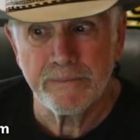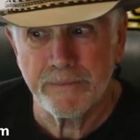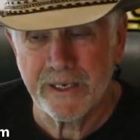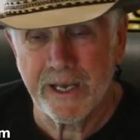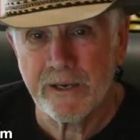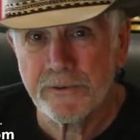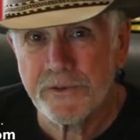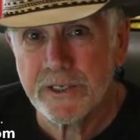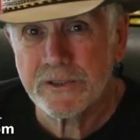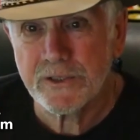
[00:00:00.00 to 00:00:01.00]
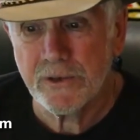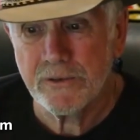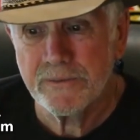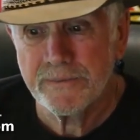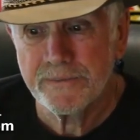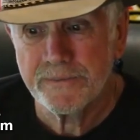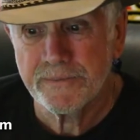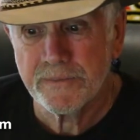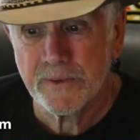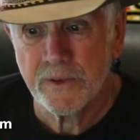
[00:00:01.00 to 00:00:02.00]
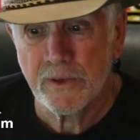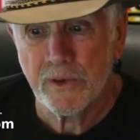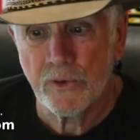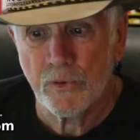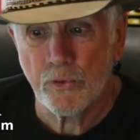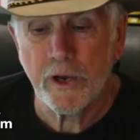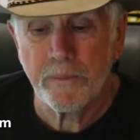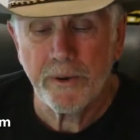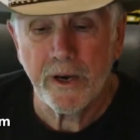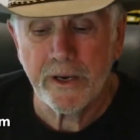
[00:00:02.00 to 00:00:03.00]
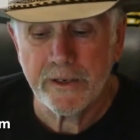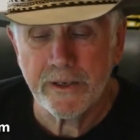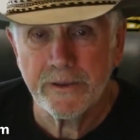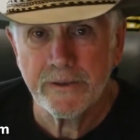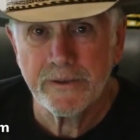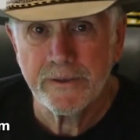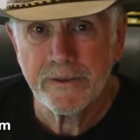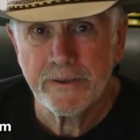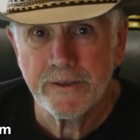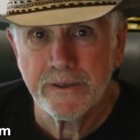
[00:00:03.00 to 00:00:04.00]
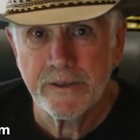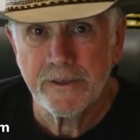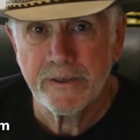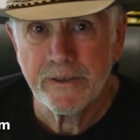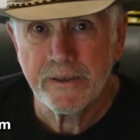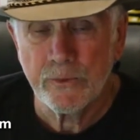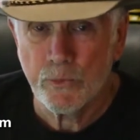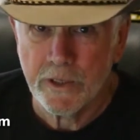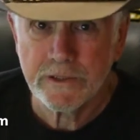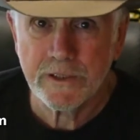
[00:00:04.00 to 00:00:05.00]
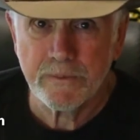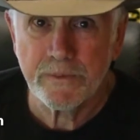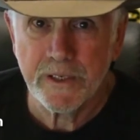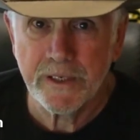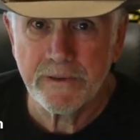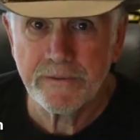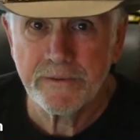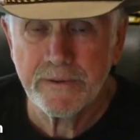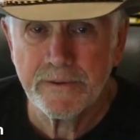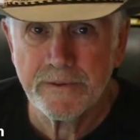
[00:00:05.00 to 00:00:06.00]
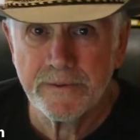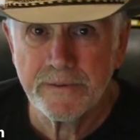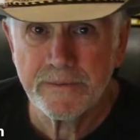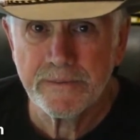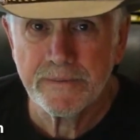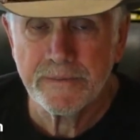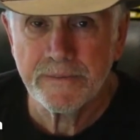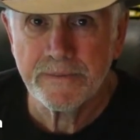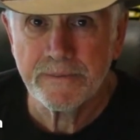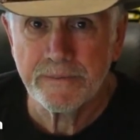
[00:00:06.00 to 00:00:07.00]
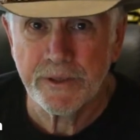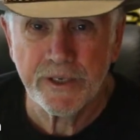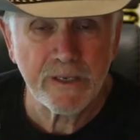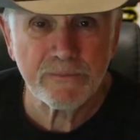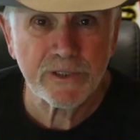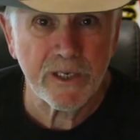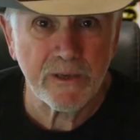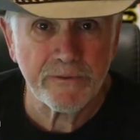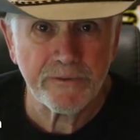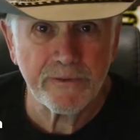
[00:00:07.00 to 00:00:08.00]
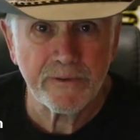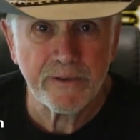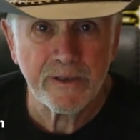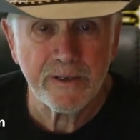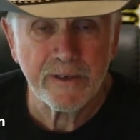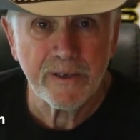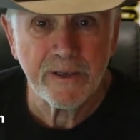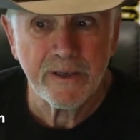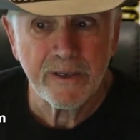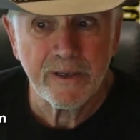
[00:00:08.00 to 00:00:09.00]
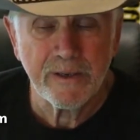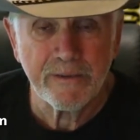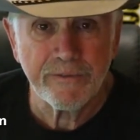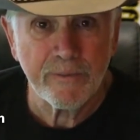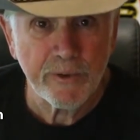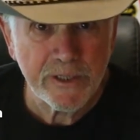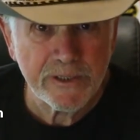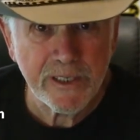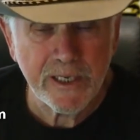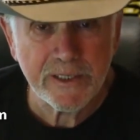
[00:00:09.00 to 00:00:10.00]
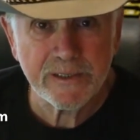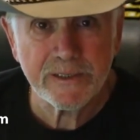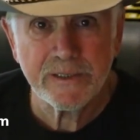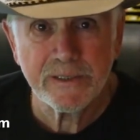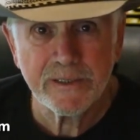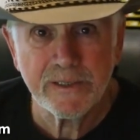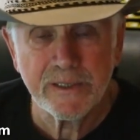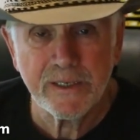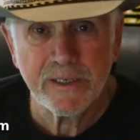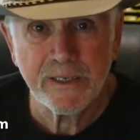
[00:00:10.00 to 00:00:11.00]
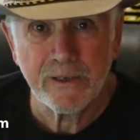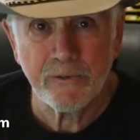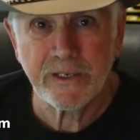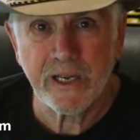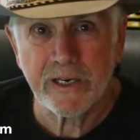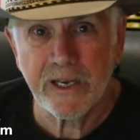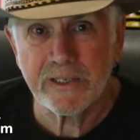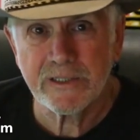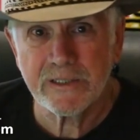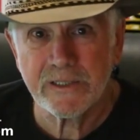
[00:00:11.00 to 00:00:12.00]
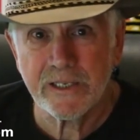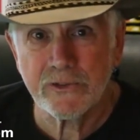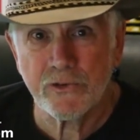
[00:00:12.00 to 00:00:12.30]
But I don't think so. Roy Potter wants to believe, but he himself, from what he says, recognizes that